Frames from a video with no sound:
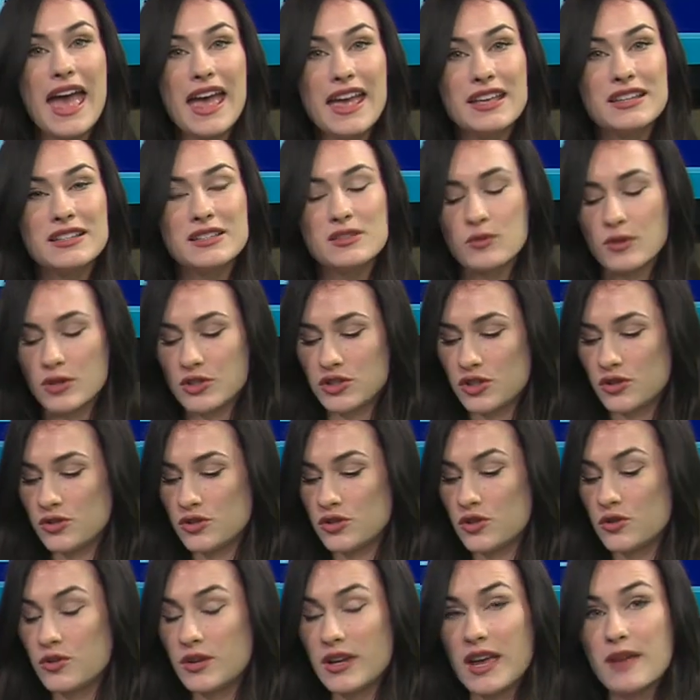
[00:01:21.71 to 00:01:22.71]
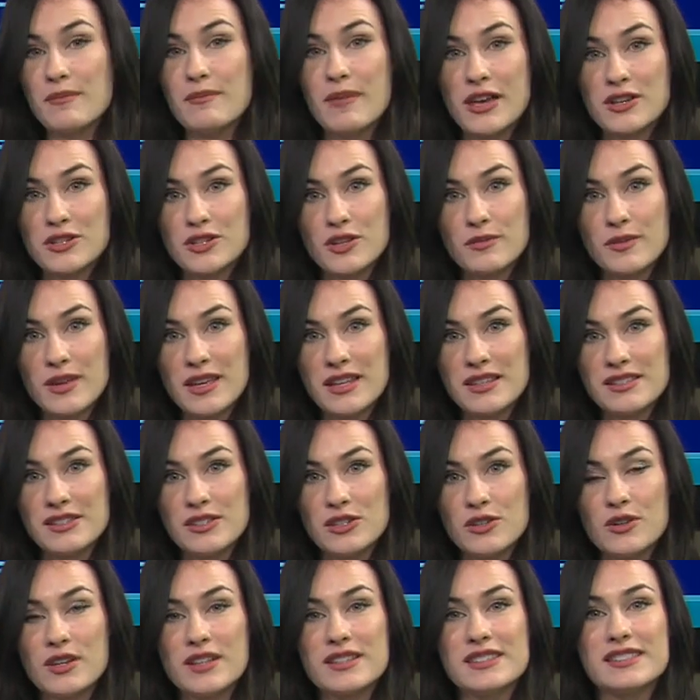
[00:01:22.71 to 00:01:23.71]
And once you do get measurements,
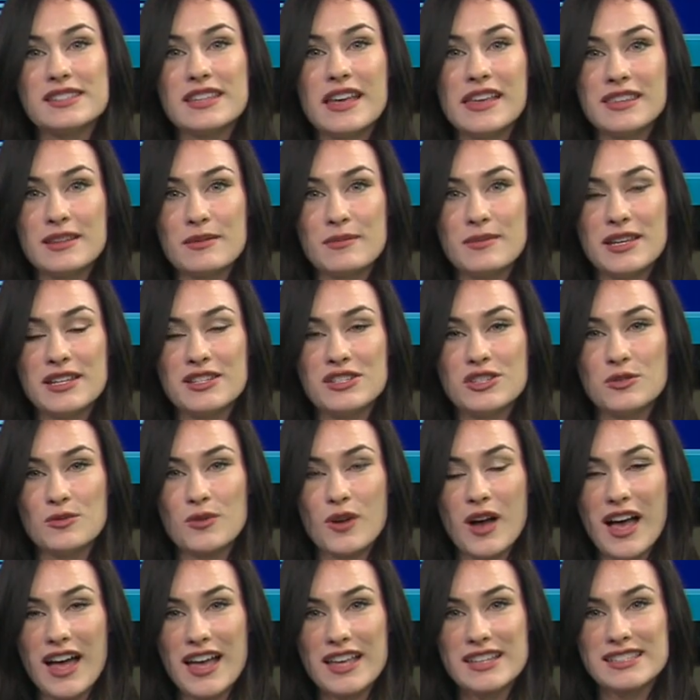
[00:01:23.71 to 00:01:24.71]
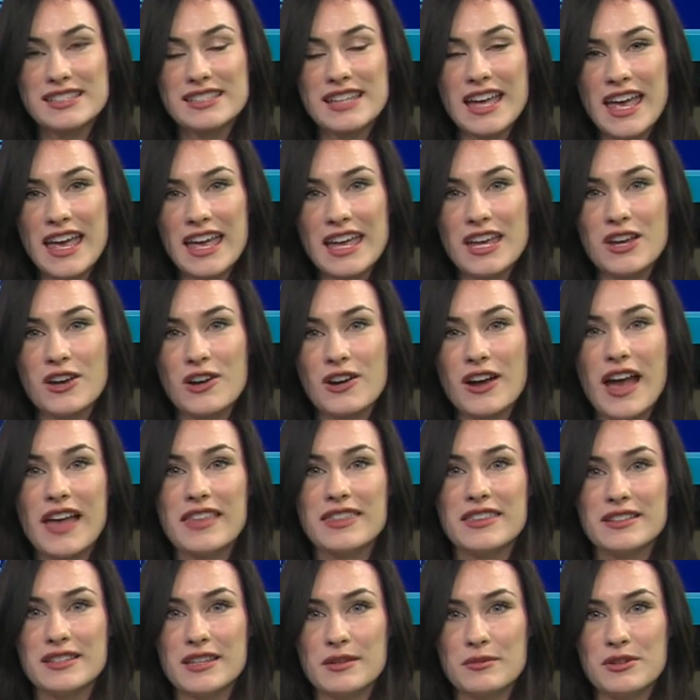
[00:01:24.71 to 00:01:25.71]
you can send them into us here
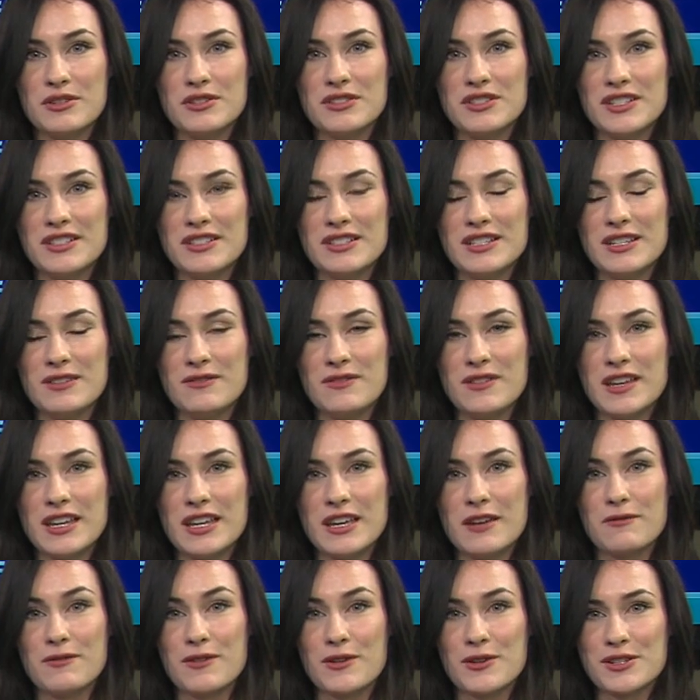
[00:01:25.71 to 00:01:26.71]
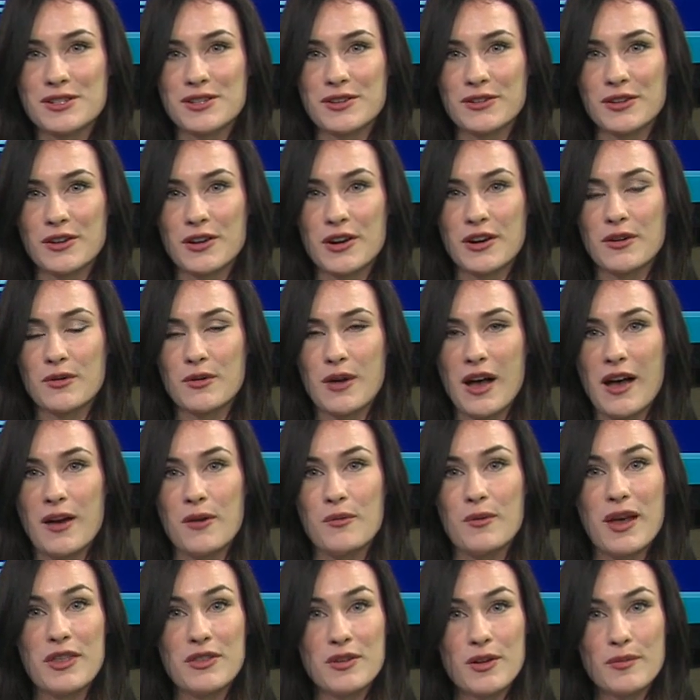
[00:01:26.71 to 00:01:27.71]
at the WDTV First
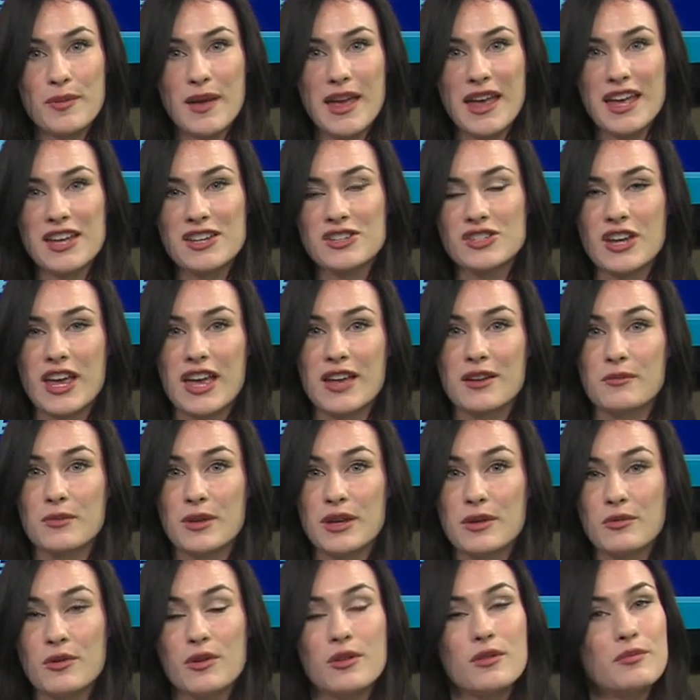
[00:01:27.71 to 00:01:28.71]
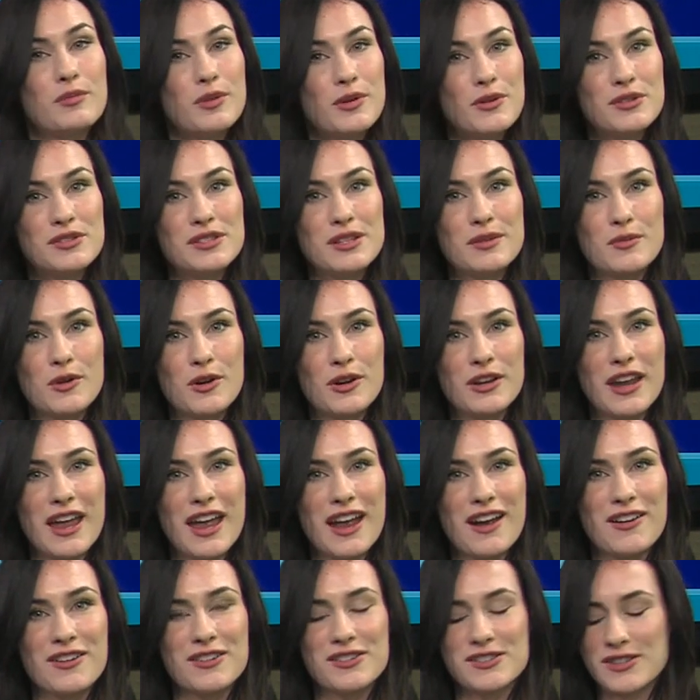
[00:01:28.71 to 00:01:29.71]
Alert weather page, and we will post them on
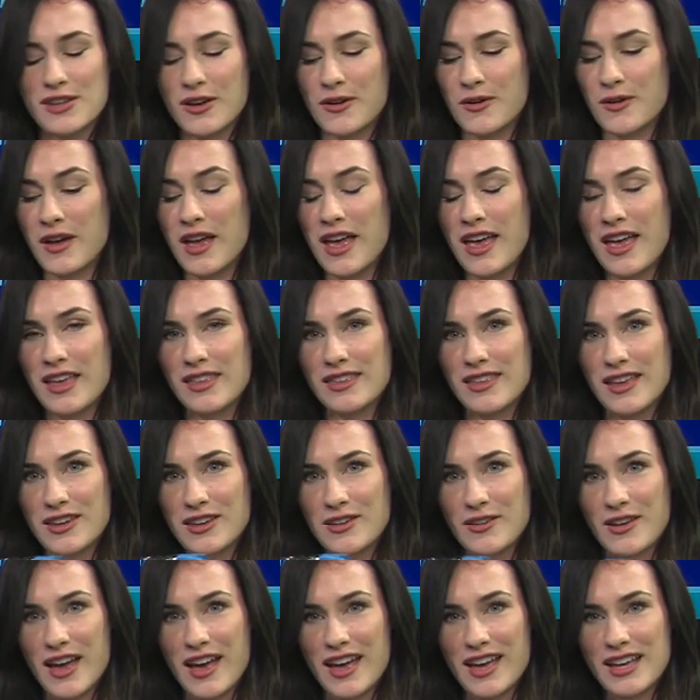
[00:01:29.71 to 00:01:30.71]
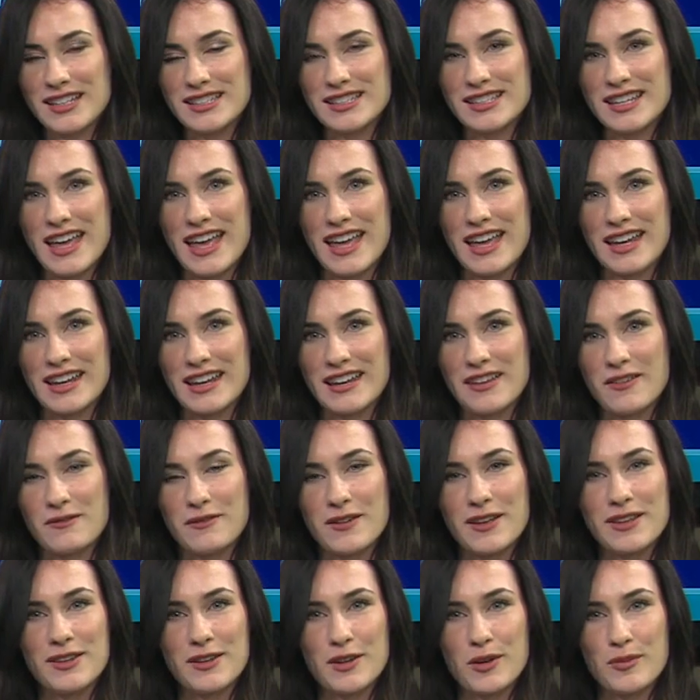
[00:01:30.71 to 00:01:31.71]
air. So thank you guys, and
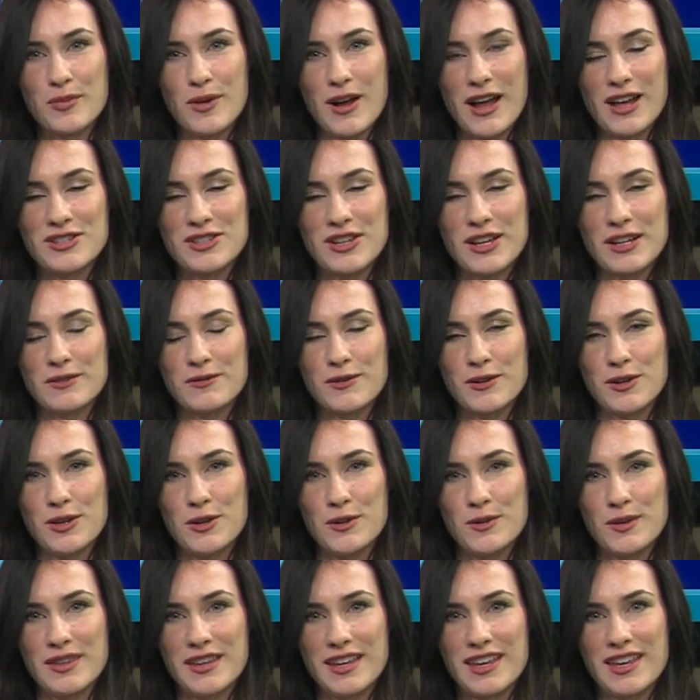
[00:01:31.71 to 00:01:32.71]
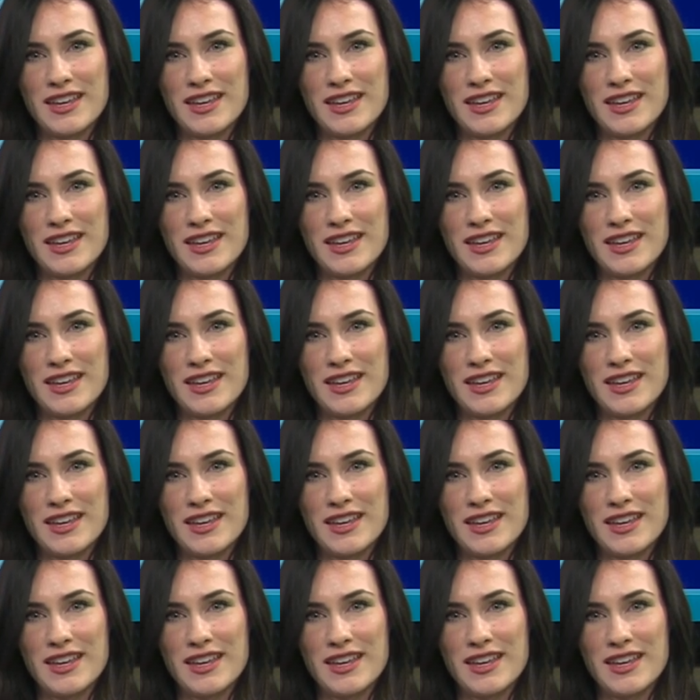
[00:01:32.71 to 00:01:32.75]
fun little project for you and the